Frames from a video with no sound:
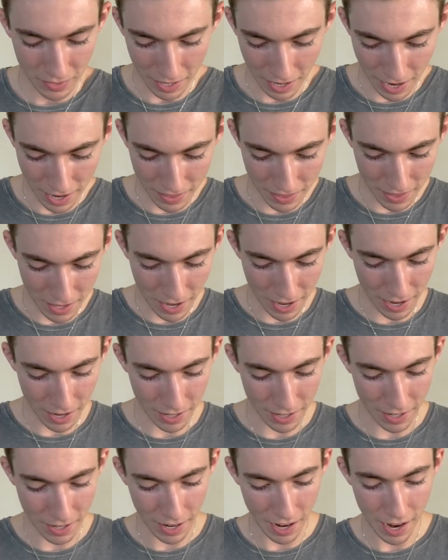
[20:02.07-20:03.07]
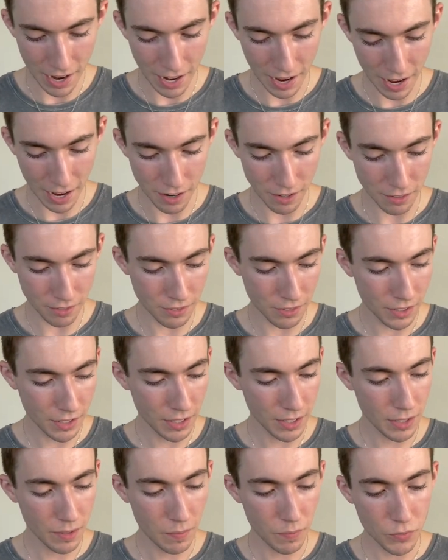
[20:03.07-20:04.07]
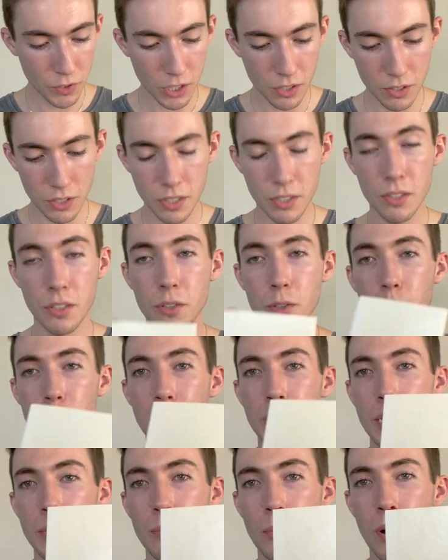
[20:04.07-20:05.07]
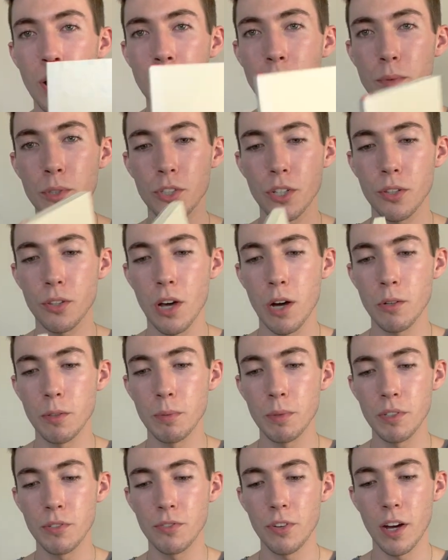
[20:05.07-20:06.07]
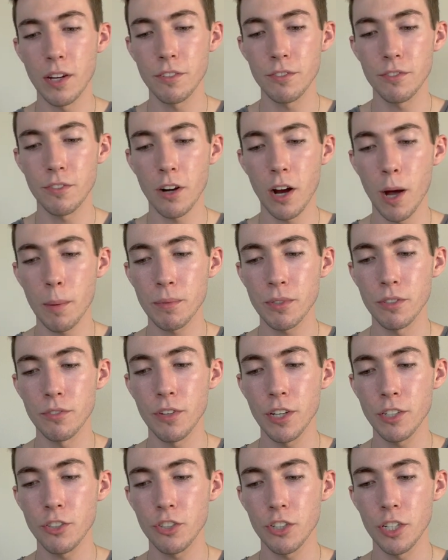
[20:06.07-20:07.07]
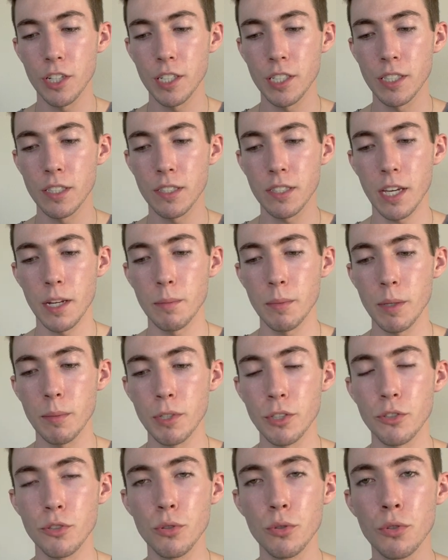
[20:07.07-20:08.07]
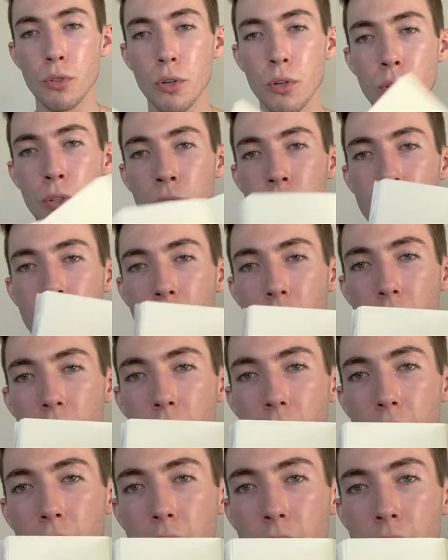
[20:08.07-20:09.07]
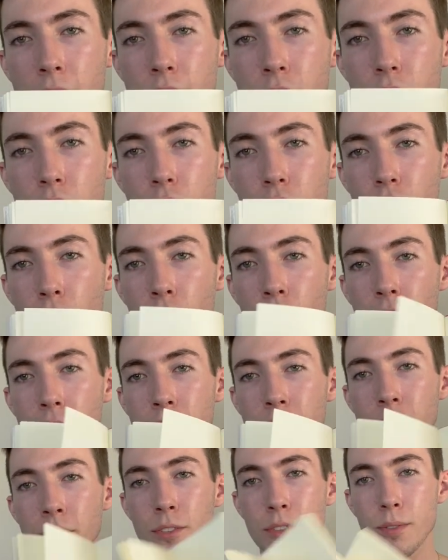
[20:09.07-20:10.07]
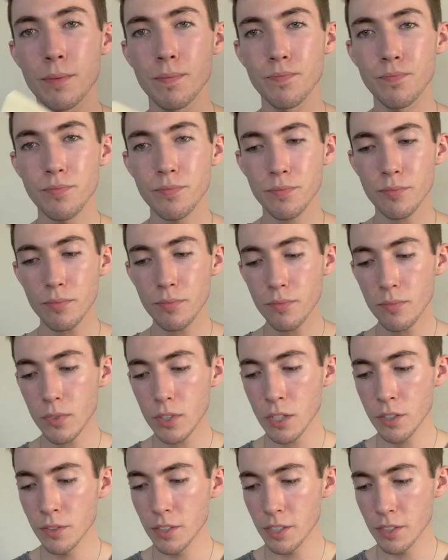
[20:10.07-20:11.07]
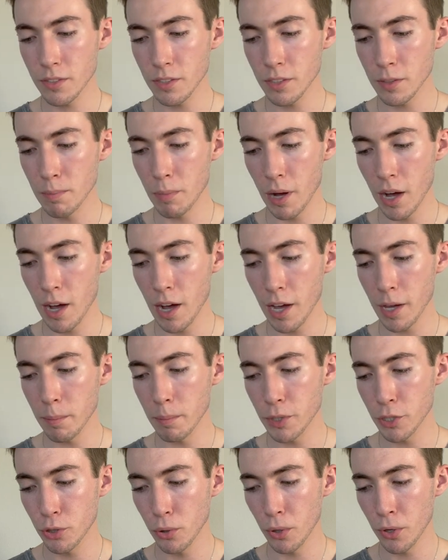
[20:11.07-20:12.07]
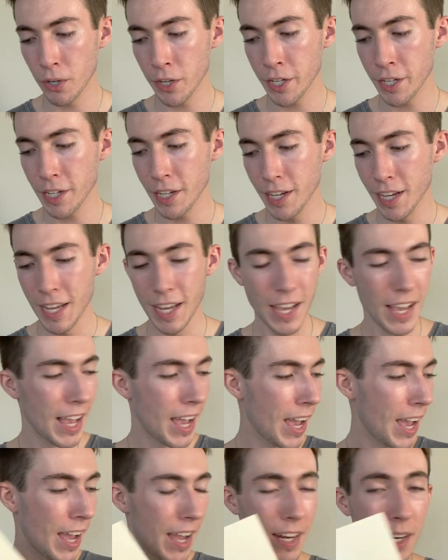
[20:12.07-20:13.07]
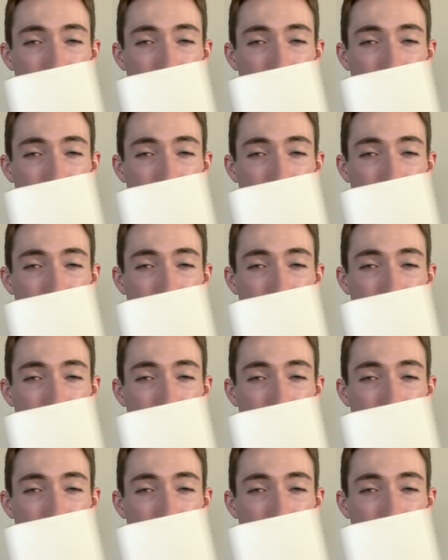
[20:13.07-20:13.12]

And then I have just this little mini one, which I thought would be fun for observations and maybe doodles and drawings. This is by Midori, and